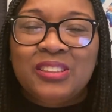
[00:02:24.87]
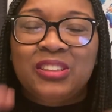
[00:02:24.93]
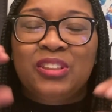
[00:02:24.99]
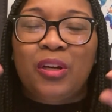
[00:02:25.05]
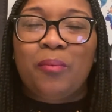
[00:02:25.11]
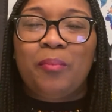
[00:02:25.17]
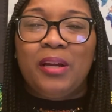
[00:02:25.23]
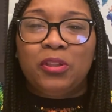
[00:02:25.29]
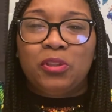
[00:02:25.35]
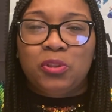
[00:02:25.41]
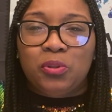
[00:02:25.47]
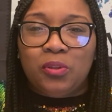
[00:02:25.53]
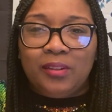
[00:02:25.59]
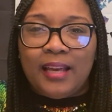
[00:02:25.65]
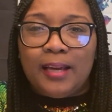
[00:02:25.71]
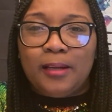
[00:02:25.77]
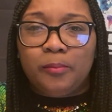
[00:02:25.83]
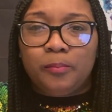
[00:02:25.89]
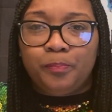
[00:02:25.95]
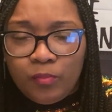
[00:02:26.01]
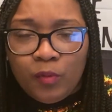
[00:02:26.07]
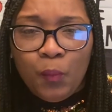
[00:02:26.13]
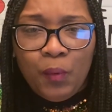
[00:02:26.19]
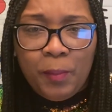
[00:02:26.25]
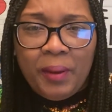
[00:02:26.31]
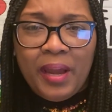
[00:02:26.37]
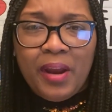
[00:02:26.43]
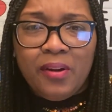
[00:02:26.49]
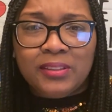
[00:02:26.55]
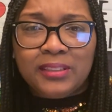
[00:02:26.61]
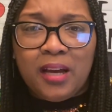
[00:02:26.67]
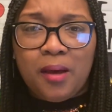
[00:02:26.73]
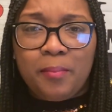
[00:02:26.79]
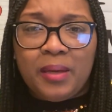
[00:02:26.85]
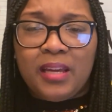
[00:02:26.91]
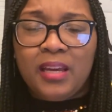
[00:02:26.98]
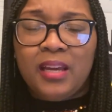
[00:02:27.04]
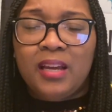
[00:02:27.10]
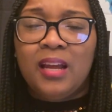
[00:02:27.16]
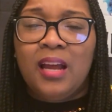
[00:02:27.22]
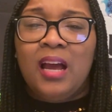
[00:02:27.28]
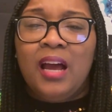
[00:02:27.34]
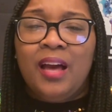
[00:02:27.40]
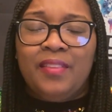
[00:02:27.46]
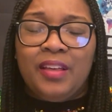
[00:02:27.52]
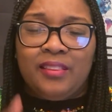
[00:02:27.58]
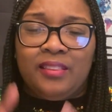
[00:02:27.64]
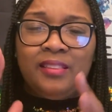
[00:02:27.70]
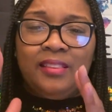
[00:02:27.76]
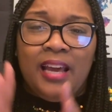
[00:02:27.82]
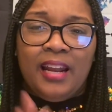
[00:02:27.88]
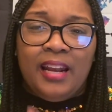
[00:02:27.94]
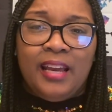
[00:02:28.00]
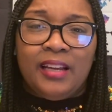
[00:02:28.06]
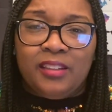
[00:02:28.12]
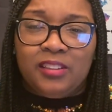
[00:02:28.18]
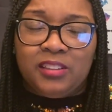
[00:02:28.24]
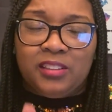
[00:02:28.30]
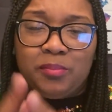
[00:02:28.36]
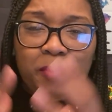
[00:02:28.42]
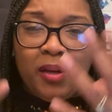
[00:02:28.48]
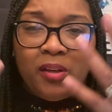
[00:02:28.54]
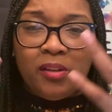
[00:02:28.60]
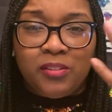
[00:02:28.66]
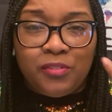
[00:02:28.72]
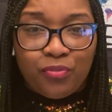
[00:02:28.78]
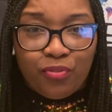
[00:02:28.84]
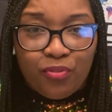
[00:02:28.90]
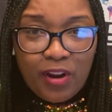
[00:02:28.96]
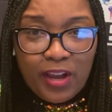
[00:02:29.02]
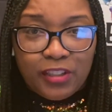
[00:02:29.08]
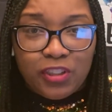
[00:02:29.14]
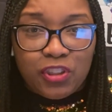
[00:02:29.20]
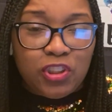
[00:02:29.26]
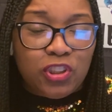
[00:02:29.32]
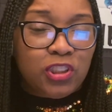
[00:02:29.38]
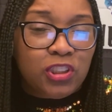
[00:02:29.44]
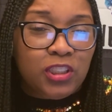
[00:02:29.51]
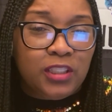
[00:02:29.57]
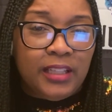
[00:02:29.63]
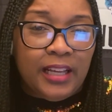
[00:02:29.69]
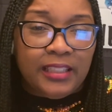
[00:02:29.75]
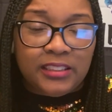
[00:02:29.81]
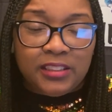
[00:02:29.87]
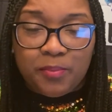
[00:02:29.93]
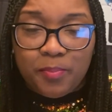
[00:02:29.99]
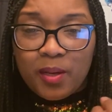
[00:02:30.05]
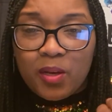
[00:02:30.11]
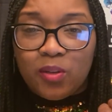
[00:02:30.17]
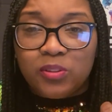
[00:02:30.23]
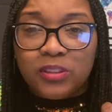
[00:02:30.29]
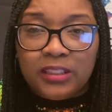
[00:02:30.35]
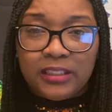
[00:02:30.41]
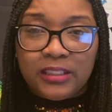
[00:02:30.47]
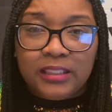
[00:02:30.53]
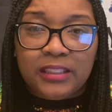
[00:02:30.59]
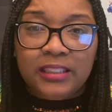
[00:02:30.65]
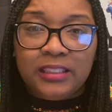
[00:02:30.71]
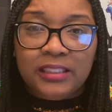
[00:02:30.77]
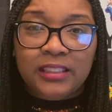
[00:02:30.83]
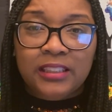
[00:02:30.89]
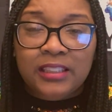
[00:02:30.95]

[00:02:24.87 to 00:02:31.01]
So make sure that when parents come in, that it smells fresh, that it smells good,